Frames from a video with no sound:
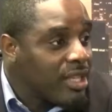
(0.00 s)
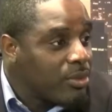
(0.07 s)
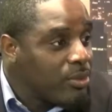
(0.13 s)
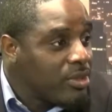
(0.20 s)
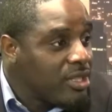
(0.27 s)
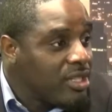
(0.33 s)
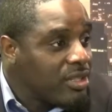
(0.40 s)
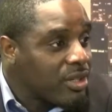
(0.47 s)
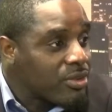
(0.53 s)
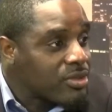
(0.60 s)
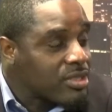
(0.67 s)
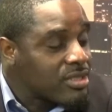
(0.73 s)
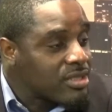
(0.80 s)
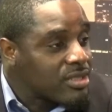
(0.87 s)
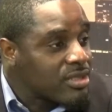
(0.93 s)
we need
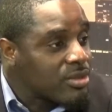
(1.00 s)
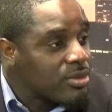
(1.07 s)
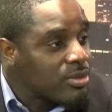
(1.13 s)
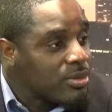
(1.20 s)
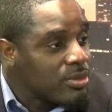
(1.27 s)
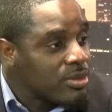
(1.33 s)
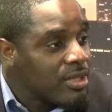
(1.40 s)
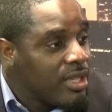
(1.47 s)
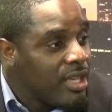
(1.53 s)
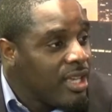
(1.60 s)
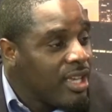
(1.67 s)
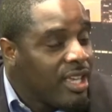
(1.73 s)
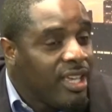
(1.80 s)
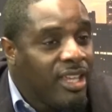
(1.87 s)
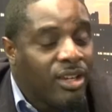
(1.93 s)
nurses in schools.
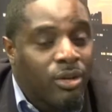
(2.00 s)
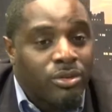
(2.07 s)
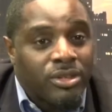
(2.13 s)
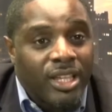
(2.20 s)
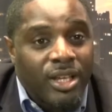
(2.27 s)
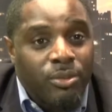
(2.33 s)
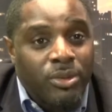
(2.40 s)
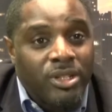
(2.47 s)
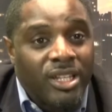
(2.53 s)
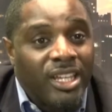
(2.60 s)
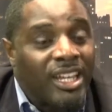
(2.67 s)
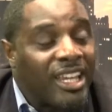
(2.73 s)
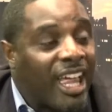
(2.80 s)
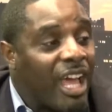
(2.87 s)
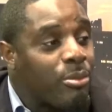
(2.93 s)
He don't think we need
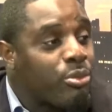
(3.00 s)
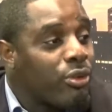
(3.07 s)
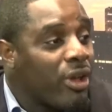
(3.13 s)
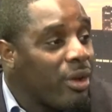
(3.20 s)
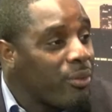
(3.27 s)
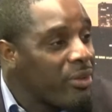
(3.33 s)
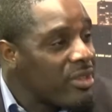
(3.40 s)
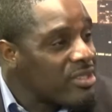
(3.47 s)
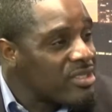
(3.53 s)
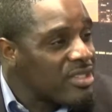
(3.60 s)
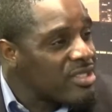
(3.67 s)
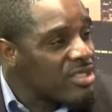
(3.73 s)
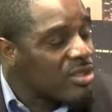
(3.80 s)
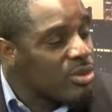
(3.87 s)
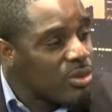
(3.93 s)
librarians in
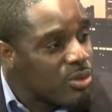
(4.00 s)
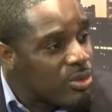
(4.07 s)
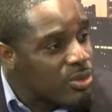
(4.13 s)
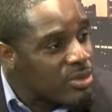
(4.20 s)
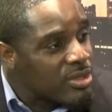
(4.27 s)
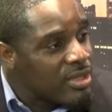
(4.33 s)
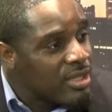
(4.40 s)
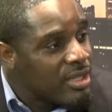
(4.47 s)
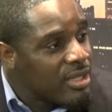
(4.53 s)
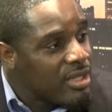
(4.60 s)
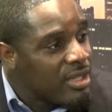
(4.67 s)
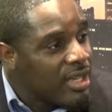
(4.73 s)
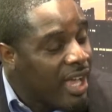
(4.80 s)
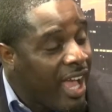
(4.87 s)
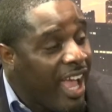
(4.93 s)
schools.
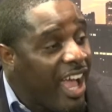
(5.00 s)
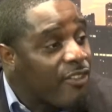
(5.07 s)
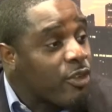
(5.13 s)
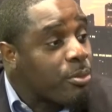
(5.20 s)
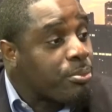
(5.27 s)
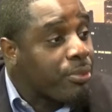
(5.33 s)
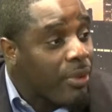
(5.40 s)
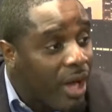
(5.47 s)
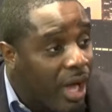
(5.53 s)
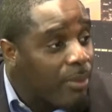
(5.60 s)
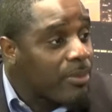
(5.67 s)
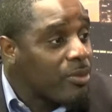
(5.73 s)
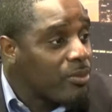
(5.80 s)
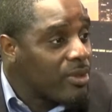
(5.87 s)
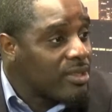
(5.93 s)
I have a
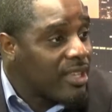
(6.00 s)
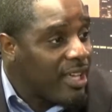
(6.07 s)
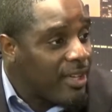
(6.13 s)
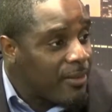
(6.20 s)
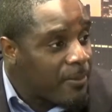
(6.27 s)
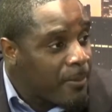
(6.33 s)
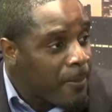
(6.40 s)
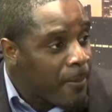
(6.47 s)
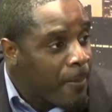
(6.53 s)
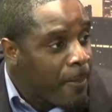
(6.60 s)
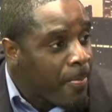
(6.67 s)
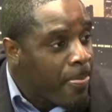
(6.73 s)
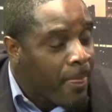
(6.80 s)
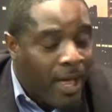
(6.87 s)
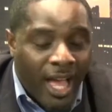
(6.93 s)
problem with that.
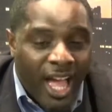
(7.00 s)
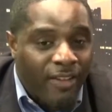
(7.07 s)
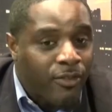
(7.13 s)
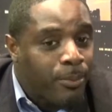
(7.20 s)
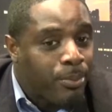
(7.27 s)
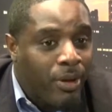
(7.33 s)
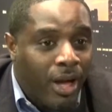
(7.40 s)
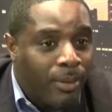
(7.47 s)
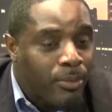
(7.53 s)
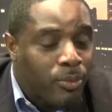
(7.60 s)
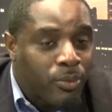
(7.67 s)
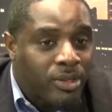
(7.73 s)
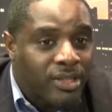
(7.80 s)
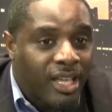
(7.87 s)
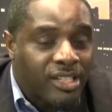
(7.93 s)
I have a problem
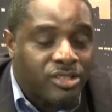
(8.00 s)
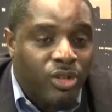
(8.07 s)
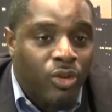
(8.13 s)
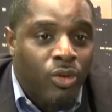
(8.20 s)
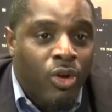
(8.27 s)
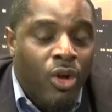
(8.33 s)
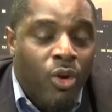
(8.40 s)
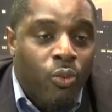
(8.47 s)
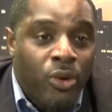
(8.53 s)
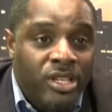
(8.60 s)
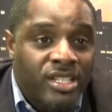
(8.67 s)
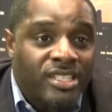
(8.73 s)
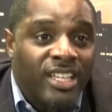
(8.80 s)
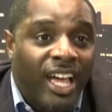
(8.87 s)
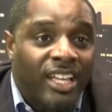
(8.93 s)
with that. So we
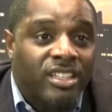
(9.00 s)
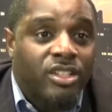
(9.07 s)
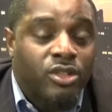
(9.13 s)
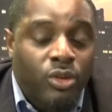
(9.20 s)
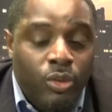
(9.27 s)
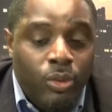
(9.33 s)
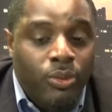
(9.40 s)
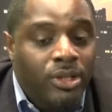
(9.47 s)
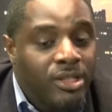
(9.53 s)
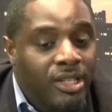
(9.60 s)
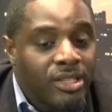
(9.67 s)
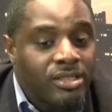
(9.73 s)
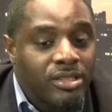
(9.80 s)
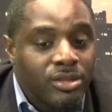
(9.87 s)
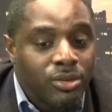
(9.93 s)
just have to do what we
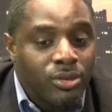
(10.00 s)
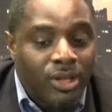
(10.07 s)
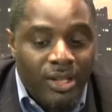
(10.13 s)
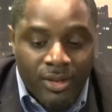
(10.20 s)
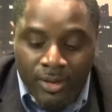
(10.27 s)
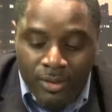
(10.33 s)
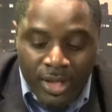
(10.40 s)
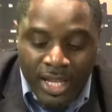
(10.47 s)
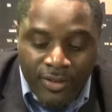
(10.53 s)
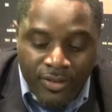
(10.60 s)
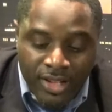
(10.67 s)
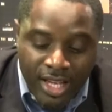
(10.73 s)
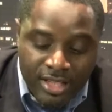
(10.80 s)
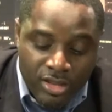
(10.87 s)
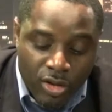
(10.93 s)
need to do.
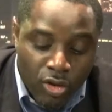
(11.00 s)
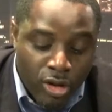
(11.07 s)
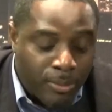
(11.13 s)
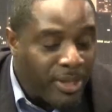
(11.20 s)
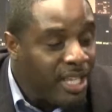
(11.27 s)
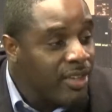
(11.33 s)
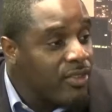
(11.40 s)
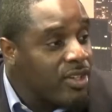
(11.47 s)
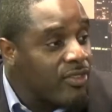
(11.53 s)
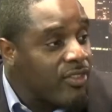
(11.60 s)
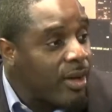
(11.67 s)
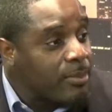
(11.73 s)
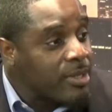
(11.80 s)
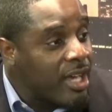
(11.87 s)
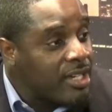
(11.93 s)
I told him, even if
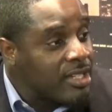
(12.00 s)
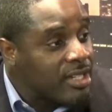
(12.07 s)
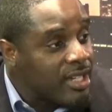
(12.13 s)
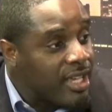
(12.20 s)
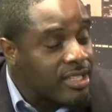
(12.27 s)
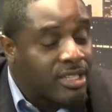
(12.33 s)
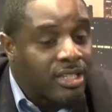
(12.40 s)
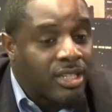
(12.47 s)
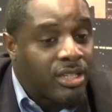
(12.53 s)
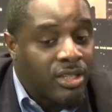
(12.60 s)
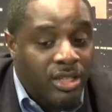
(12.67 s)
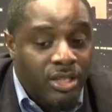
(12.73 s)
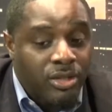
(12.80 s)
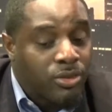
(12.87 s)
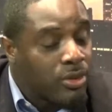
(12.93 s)
I'm not elected and
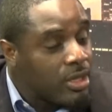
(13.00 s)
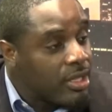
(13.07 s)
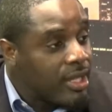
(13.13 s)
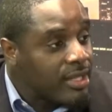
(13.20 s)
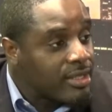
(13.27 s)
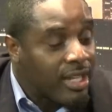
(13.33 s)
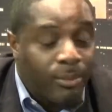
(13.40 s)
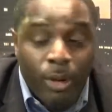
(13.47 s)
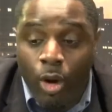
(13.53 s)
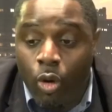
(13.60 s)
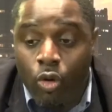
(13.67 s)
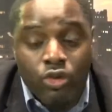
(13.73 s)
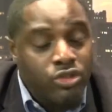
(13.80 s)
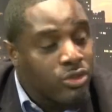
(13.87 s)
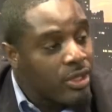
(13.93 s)
you are elected, I'm going to
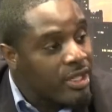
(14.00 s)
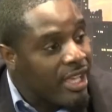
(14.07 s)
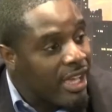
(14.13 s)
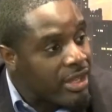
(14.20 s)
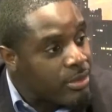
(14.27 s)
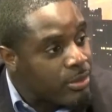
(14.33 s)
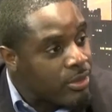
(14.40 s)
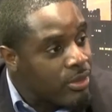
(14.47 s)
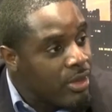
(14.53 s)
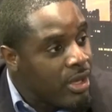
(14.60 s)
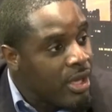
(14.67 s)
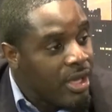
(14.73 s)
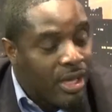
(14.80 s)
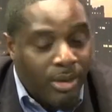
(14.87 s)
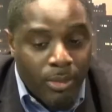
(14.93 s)
hold you accountable.
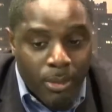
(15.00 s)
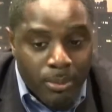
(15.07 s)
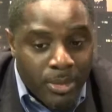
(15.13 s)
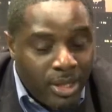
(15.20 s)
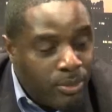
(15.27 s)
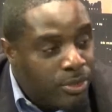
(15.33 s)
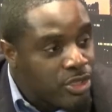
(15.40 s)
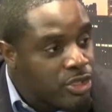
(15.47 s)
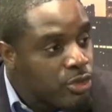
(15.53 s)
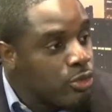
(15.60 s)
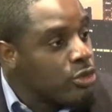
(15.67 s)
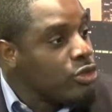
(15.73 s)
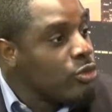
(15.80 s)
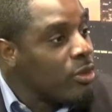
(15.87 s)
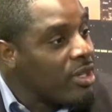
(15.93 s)
I'm going to meet with you
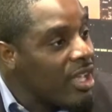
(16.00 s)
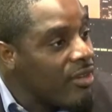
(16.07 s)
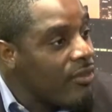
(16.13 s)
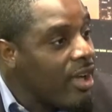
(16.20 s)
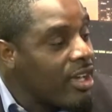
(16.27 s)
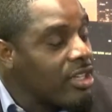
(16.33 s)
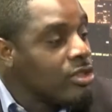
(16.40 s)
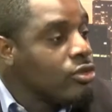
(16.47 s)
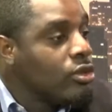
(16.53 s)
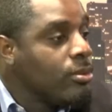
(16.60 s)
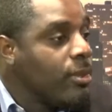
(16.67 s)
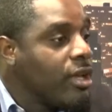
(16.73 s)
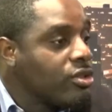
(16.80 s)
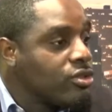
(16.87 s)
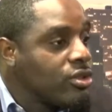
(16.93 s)
and do whatever I can do to
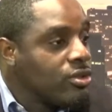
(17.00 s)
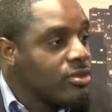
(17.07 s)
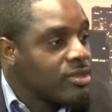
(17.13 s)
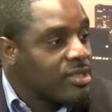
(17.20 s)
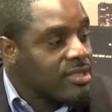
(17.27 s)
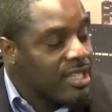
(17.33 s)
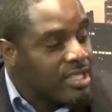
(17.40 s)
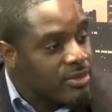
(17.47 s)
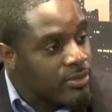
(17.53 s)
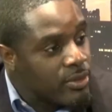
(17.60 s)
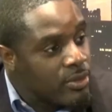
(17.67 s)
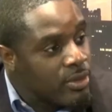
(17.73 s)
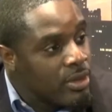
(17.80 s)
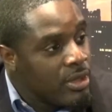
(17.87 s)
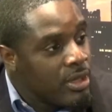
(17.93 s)
make sure you're successful.
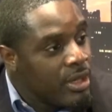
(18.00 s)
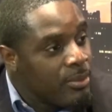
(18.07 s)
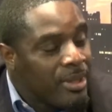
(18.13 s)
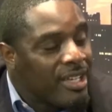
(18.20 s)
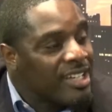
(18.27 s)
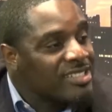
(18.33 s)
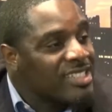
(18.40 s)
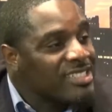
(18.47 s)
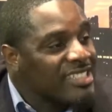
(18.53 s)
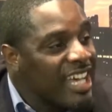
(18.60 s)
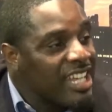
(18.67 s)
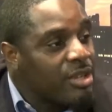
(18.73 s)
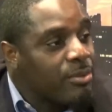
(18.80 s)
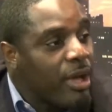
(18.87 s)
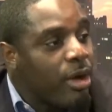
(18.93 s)
Because it's
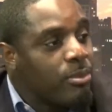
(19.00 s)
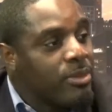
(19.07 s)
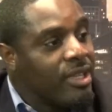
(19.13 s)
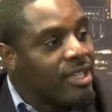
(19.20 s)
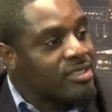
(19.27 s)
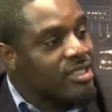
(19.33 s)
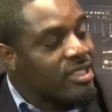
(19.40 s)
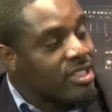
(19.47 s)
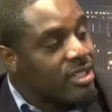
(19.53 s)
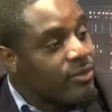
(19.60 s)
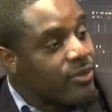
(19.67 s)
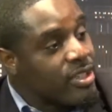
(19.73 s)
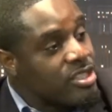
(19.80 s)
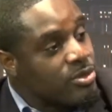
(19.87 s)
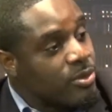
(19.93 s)
not about me as an
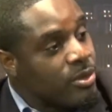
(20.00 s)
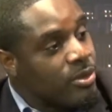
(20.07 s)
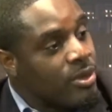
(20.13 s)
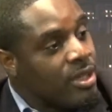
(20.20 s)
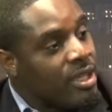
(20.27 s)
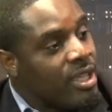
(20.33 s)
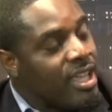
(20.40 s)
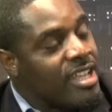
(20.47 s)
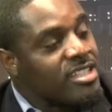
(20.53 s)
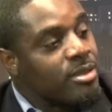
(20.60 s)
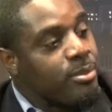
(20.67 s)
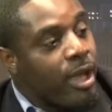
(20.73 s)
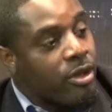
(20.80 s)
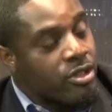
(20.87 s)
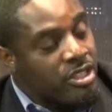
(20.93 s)
individual. It's
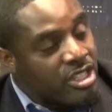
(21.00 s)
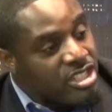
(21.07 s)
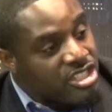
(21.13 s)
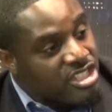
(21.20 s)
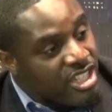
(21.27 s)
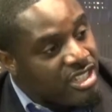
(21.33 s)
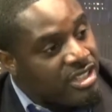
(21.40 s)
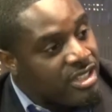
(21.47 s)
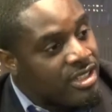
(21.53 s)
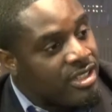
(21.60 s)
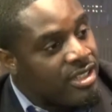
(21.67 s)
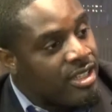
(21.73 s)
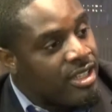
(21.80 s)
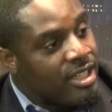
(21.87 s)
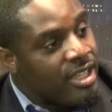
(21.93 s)
about an agenda.
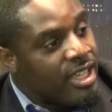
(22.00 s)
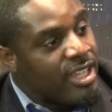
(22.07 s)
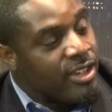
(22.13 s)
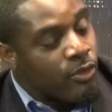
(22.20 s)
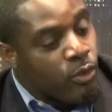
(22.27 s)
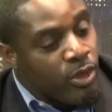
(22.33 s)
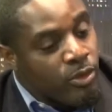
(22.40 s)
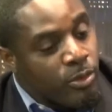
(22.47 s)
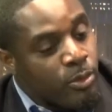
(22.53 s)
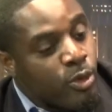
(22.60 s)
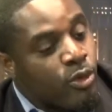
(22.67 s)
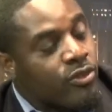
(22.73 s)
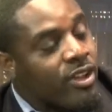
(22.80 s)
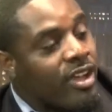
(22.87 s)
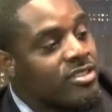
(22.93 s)
And if we
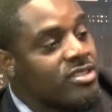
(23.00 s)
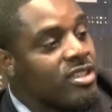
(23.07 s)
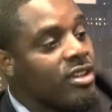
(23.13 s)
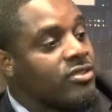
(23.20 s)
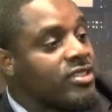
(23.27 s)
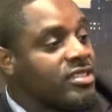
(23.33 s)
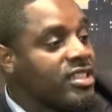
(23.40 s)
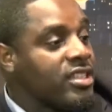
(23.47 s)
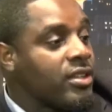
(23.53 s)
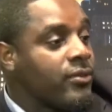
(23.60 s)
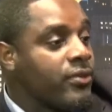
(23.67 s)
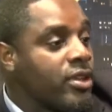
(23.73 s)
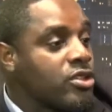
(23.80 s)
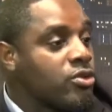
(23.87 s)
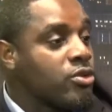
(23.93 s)
remove ourselves as
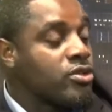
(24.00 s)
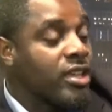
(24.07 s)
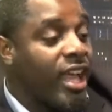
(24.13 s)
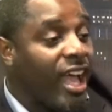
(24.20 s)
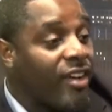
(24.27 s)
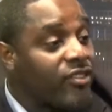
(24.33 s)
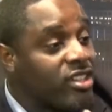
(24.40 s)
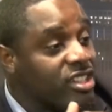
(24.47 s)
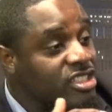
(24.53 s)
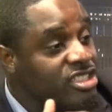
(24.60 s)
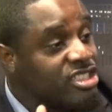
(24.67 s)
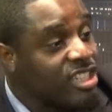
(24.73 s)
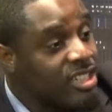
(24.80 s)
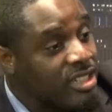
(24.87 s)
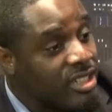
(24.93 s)
individuals and have an
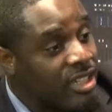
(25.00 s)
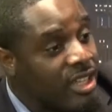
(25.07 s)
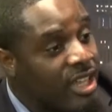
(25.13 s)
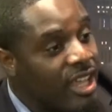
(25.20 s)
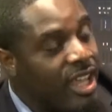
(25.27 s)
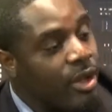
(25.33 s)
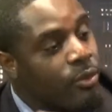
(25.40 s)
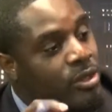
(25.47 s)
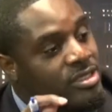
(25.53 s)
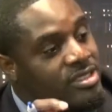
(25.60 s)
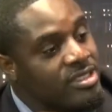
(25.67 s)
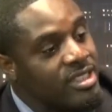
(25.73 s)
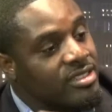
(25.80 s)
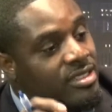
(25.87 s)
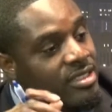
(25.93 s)
agenda, and we
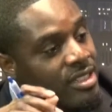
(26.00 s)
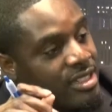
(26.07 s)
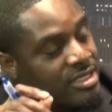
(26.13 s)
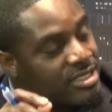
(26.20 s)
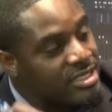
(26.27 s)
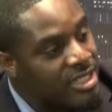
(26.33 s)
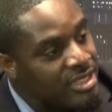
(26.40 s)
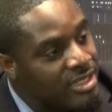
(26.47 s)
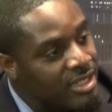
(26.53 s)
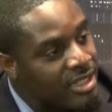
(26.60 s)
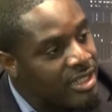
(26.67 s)
stick to the agenda,